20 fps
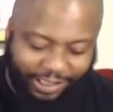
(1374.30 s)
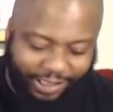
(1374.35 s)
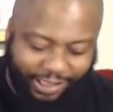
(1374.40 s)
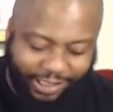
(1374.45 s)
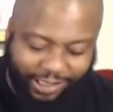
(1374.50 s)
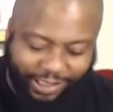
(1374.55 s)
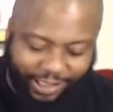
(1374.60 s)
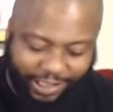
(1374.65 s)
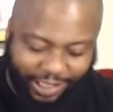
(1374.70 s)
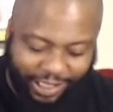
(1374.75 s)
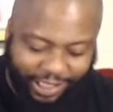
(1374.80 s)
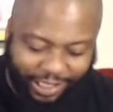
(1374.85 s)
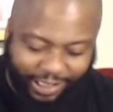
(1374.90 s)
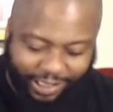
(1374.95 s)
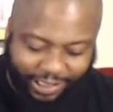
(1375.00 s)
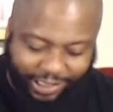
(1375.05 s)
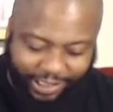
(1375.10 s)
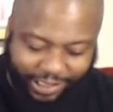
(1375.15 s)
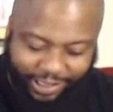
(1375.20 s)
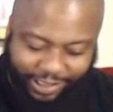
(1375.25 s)

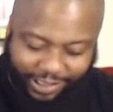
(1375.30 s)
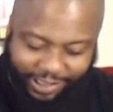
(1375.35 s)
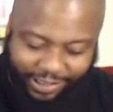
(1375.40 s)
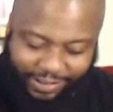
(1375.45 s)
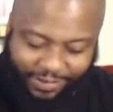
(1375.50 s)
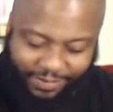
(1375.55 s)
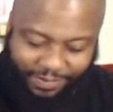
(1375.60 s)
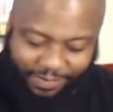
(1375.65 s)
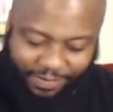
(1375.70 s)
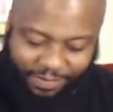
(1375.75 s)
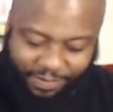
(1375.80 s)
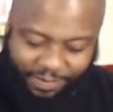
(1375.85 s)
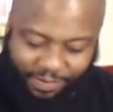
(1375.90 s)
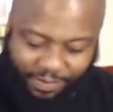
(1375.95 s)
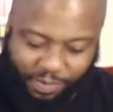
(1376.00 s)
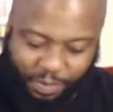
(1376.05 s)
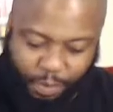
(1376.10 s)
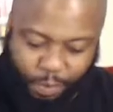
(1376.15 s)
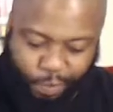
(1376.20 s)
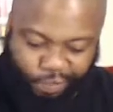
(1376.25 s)

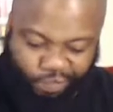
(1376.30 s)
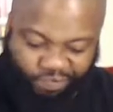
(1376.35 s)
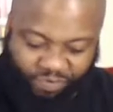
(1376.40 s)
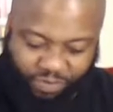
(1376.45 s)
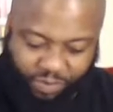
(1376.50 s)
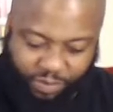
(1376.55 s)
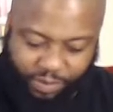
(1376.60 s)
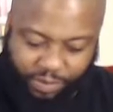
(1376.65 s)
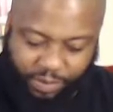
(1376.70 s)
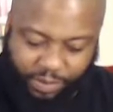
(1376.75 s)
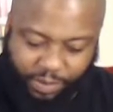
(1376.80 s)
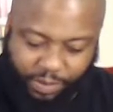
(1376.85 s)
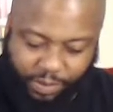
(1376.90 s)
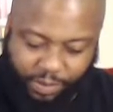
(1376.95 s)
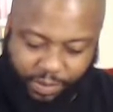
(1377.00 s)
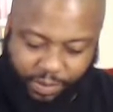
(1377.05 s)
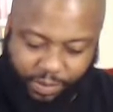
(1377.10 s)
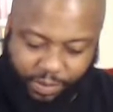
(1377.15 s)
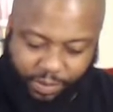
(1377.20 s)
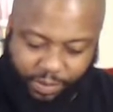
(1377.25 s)

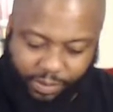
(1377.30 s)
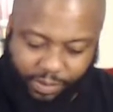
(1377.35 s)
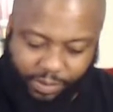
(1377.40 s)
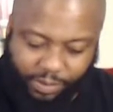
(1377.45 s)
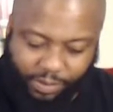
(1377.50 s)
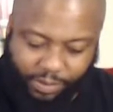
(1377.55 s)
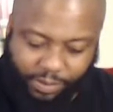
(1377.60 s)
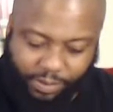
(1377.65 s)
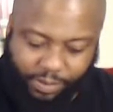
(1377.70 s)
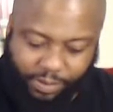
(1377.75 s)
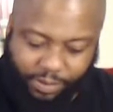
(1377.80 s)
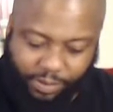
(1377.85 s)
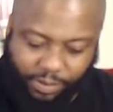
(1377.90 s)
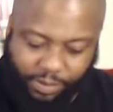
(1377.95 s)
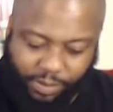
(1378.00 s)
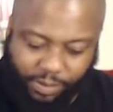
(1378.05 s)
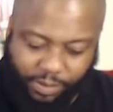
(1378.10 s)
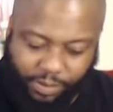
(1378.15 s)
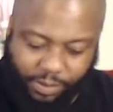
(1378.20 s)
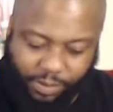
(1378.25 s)

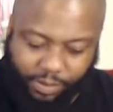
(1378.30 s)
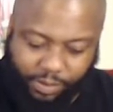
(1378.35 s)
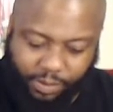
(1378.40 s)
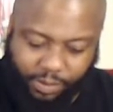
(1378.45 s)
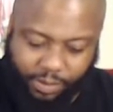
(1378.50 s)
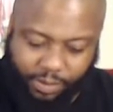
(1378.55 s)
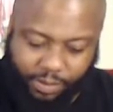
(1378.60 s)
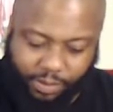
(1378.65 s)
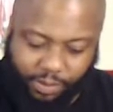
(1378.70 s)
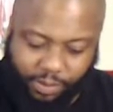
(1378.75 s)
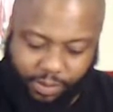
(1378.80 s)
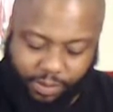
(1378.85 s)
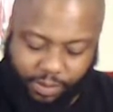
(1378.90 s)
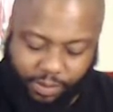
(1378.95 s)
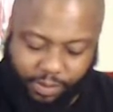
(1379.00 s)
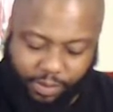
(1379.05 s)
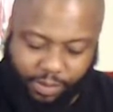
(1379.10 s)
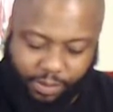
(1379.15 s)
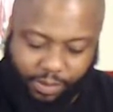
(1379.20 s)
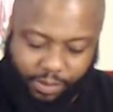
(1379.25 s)

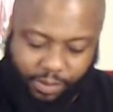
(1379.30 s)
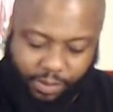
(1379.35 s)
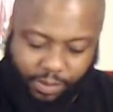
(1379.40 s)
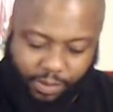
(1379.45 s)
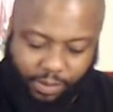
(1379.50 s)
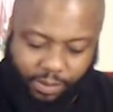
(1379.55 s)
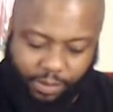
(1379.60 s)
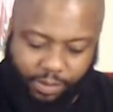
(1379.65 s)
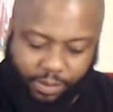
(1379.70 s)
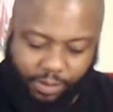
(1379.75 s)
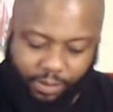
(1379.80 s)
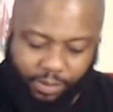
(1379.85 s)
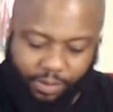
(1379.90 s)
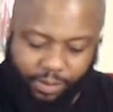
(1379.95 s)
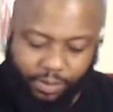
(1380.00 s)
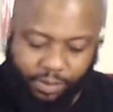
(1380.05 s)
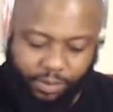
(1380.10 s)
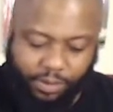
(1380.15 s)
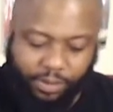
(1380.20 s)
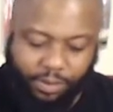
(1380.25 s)

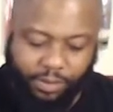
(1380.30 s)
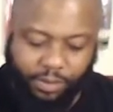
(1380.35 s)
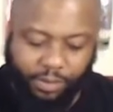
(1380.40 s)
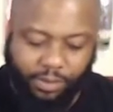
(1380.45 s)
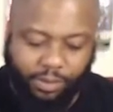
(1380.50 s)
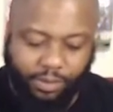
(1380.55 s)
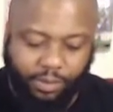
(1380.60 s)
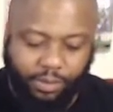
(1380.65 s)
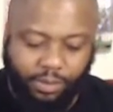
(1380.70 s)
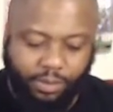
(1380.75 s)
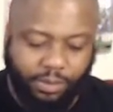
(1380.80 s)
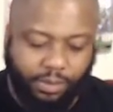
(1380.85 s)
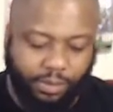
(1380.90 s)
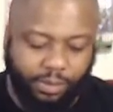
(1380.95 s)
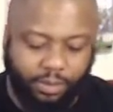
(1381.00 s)
The person shown says nothing.